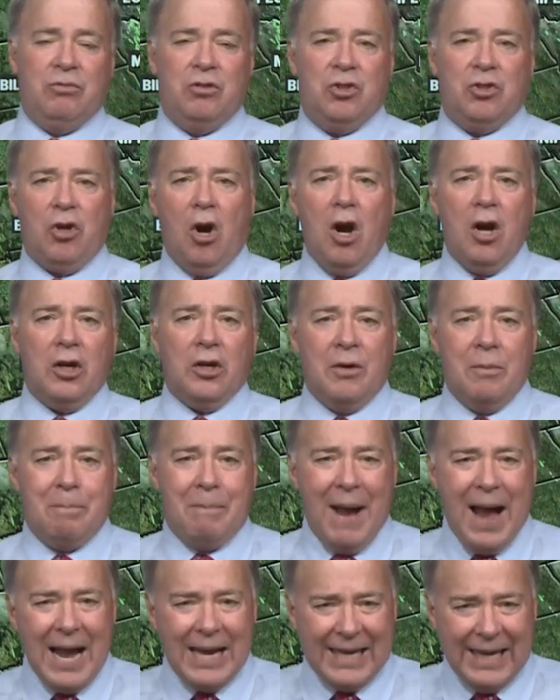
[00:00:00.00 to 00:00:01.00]
stronger
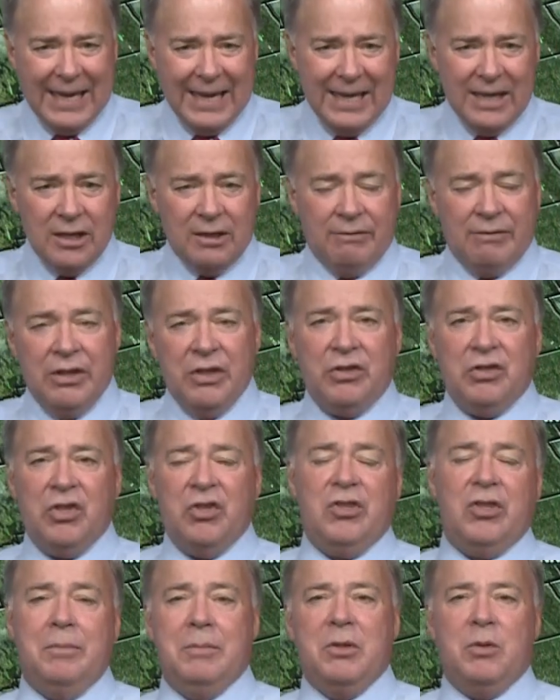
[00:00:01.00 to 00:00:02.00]
back end of this
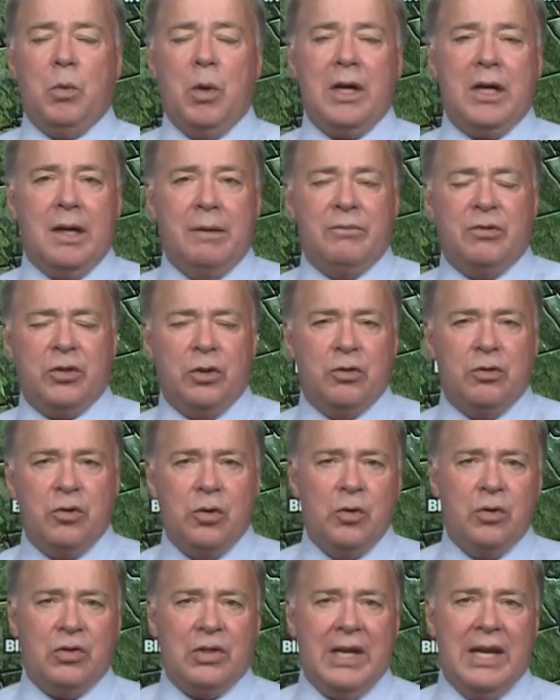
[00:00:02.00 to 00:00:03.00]
system is what comes through
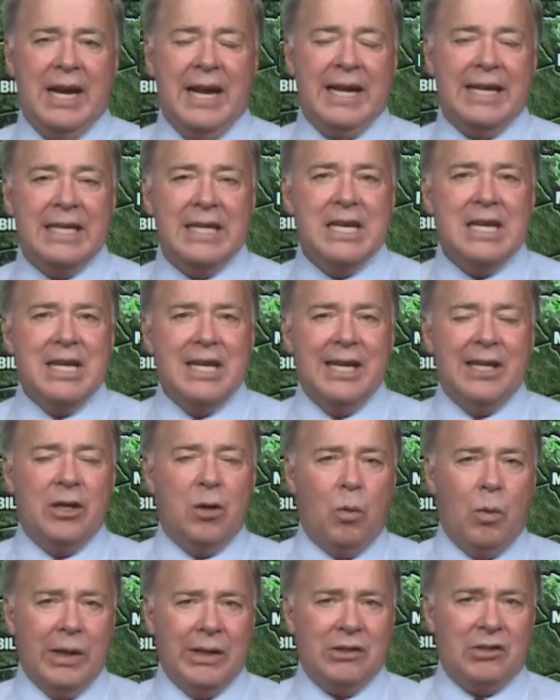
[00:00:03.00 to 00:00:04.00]
Tuesday night
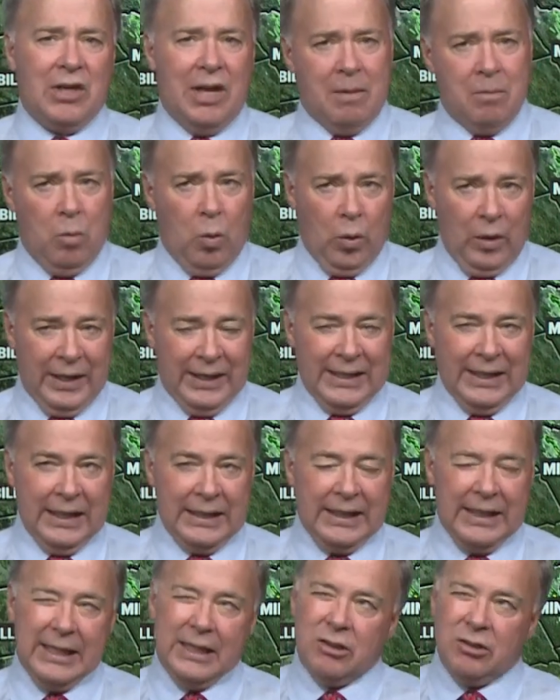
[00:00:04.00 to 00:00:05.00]
into Wednesday morning. And I
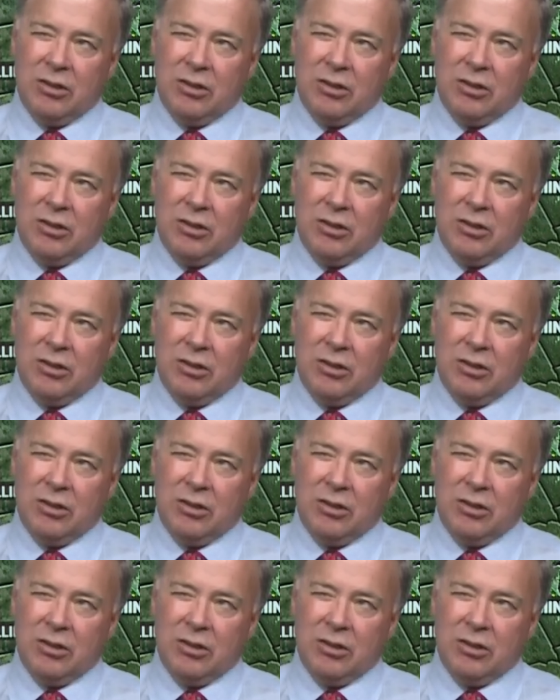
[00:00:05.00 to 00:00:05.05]
think in